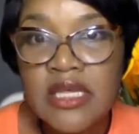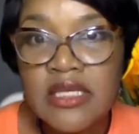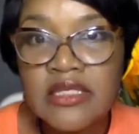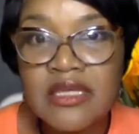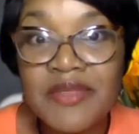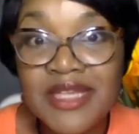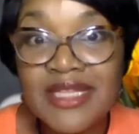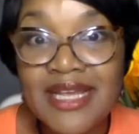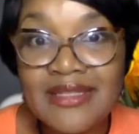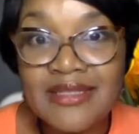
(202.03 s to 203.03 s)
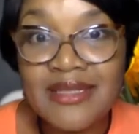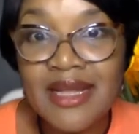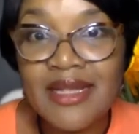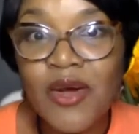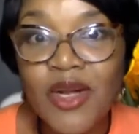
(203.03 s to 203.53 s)
something that's,
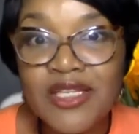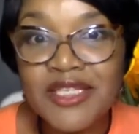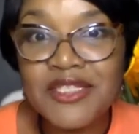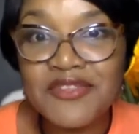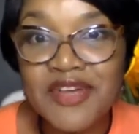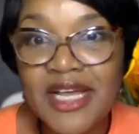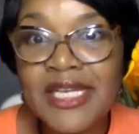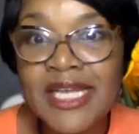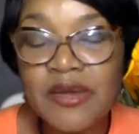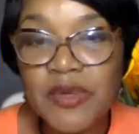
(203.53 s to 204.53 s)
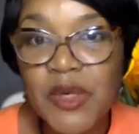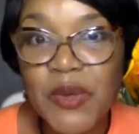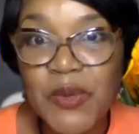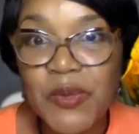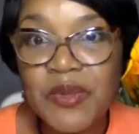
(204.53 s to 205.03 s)
I call it the divine
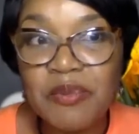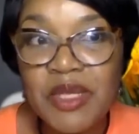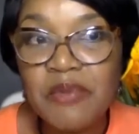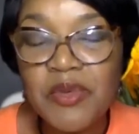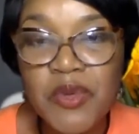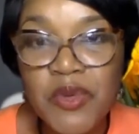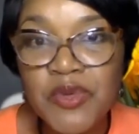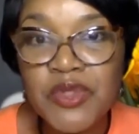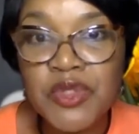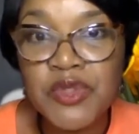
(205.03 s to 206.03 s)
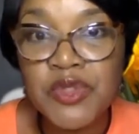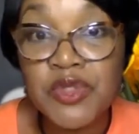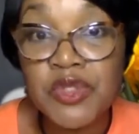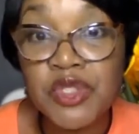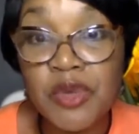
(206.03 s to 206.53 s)
download, the people who choose
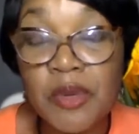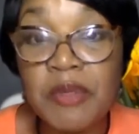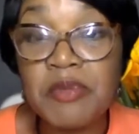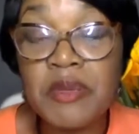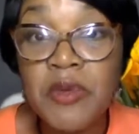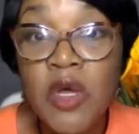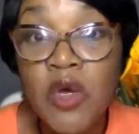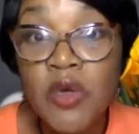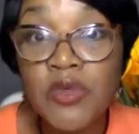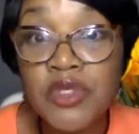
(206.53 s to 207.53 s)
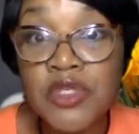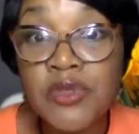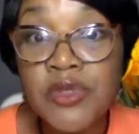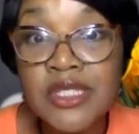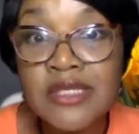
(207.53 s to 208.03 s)
to show up, the people who
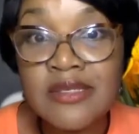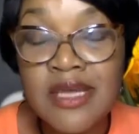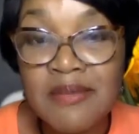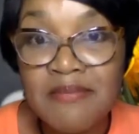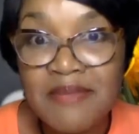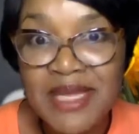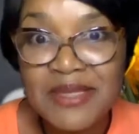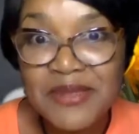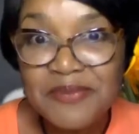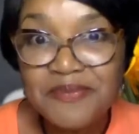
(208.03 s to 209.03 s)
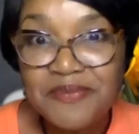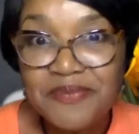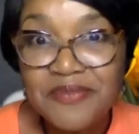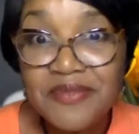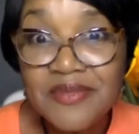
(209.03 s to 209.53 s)
choose to commit.
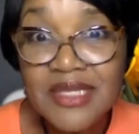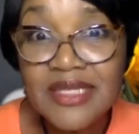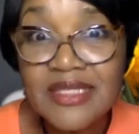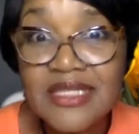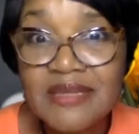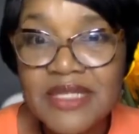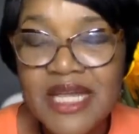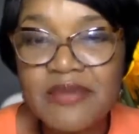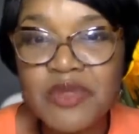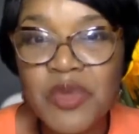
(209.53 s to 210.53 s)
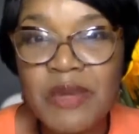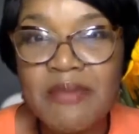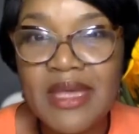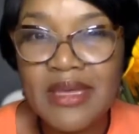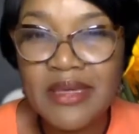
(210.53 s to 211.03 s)
Because sometimes we
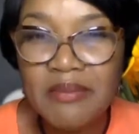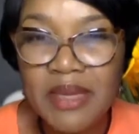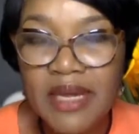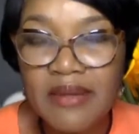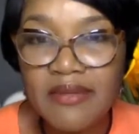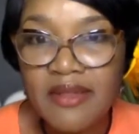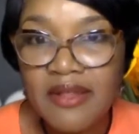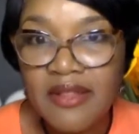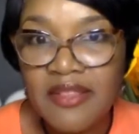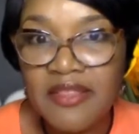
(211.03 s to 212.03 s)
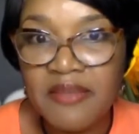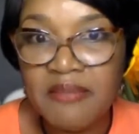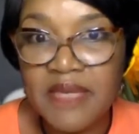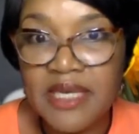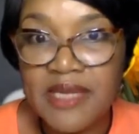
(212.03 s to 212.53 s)
make it about the
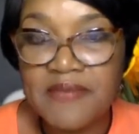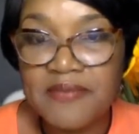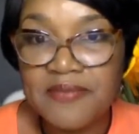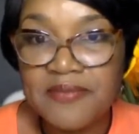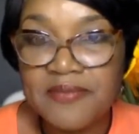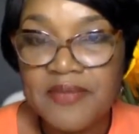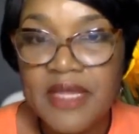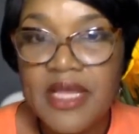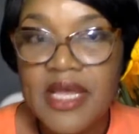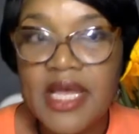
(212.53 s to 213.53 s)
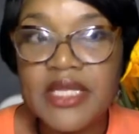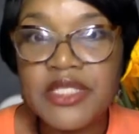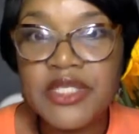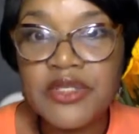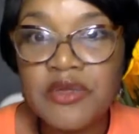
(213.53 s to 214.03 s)
money. And it
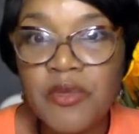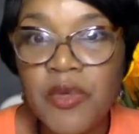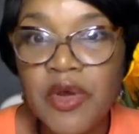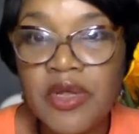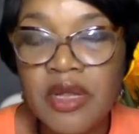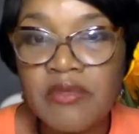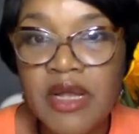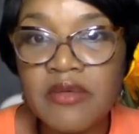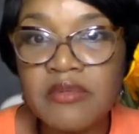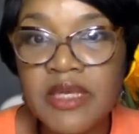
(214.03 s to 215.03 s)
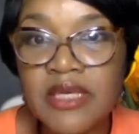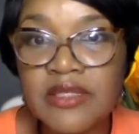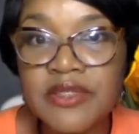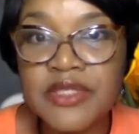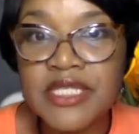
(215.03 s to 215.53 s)
took work around me
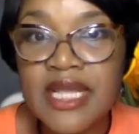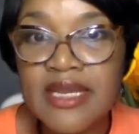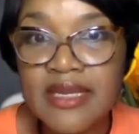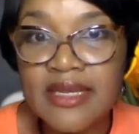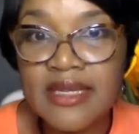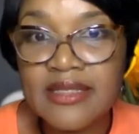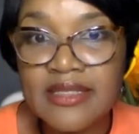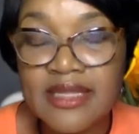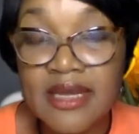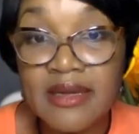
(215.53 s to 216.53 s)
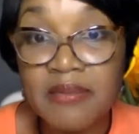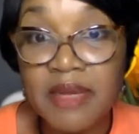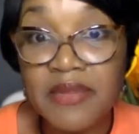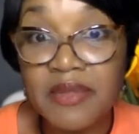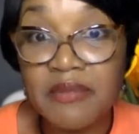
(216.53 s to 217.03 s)
understanding it's not
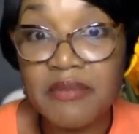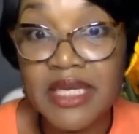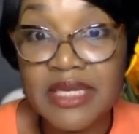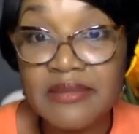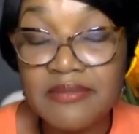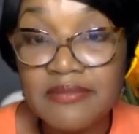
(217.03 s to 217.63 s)
about the money.